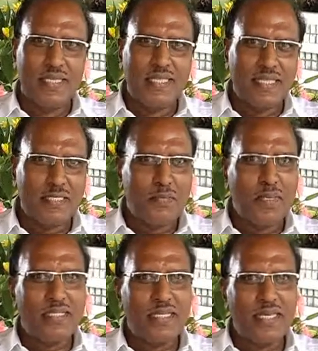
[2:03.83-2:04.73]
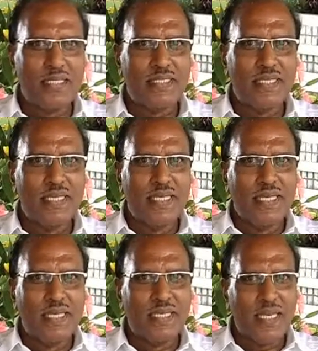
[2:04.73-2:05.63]
This message
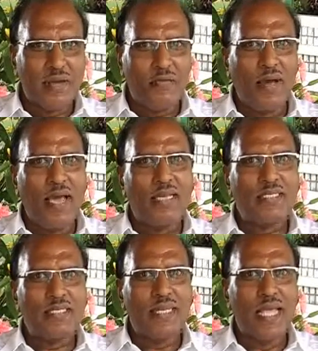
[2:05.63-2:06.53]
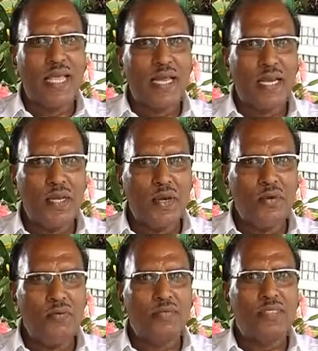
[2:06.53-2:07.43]
is, requires a
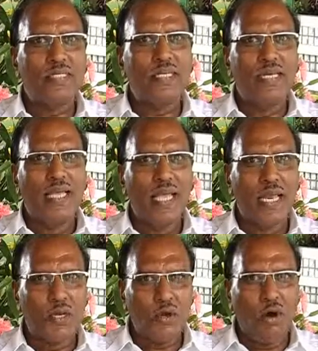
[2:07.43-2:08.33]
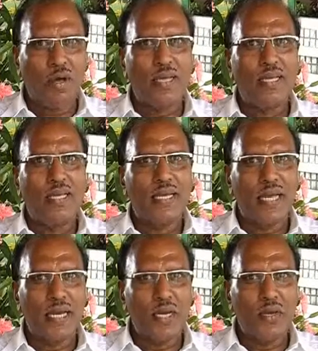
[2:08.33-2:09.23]
continuous a talk,
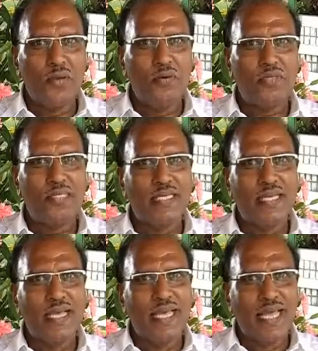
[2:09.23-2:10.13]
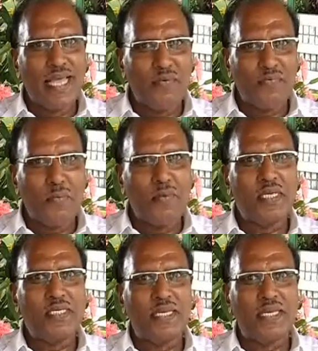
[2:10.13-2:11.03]
continuous
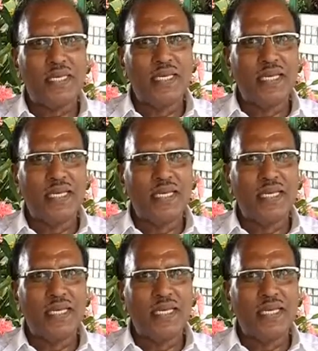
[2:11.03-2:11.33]
information